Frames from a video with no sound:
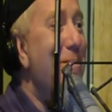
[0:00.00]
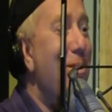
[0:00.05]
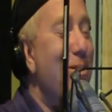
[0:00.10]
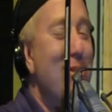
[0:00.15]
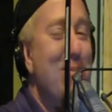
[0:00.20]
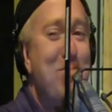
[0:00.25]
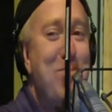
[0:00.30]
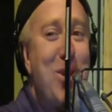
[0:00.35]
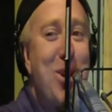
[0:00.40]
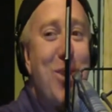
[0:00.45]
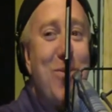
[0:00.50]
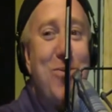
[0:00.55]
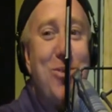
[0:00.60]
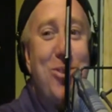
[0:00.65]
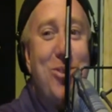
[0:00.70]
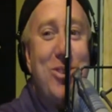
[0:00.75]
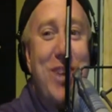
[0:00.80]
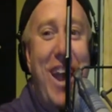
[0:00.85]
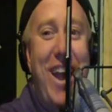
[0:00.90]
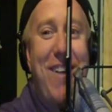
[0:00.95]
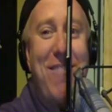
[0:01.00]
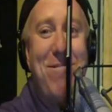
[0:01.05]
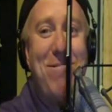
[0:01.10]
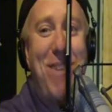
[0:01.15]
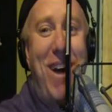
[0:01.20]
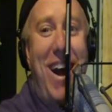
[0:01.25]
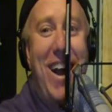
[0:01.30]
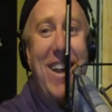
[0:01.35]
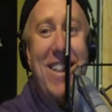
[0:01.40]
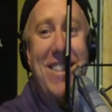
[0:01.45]
the most beautiful day of
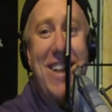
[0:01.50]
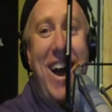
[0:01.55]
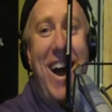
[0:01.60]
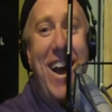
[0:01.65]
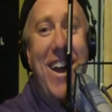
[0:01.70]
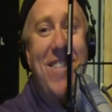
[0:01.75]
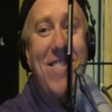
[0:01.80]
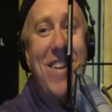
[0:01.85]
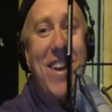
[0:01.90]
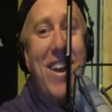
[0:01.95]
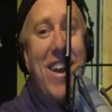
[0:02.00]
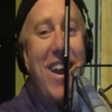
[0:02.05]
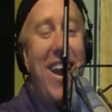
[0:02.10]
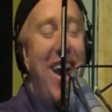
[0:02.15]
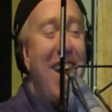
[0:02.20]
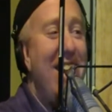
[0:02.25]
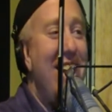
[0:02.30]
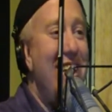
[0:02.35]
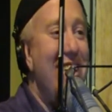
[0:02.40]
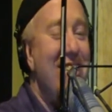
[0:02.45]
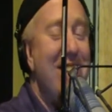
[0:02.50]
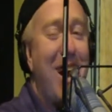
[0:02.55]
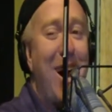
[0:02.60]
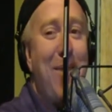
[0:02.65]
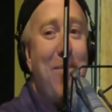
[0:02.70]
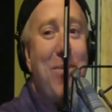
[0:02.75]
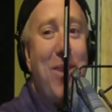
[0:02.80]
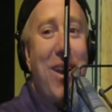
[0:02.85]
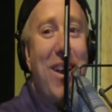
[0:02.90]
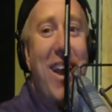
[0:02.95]
my life," and he's
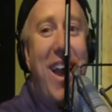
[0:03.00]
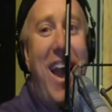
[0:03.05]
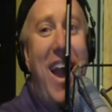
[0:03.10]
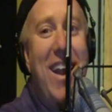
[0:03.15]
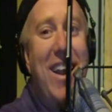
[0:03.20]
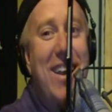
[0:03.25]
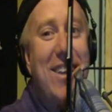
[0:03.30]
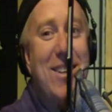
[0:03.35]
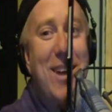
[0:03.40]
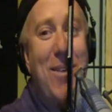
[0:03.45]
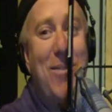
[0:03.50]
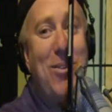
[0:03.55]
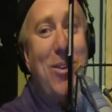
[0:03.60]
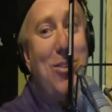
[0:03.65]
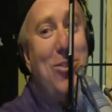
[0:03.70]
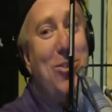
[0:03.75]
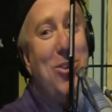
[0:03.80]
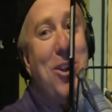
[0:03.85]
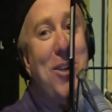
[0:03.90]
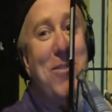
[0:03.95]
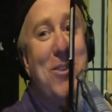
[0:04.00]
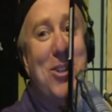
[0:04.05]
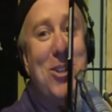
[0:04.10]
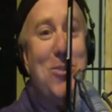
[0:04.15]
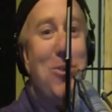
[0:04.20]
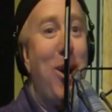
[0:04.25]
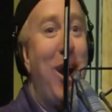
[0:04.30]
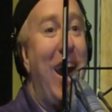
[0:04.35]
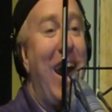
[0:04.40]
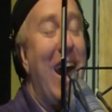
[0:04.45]
up nervous. there, and he's up nervous.
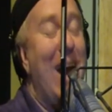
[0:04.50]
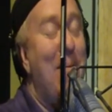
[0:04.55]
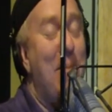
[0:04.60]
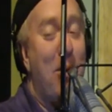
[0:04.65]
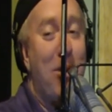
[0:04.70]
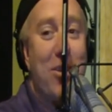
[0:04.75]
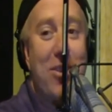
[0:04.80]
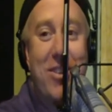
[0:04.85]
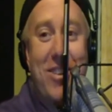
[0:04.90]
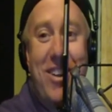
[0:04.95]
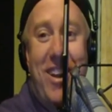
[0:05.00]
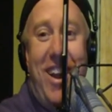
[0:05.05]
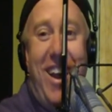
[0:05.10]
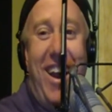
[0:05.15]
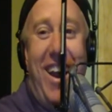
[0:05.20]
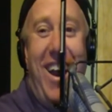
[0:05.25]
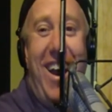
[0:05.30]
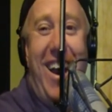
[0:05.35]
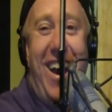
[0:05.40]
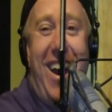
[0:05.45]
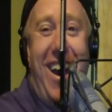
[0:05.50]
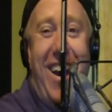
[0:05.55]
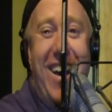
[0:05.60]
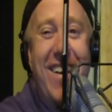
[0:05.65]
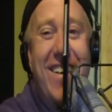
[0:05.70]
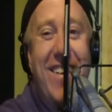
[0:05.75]
You were hammered. Yeah,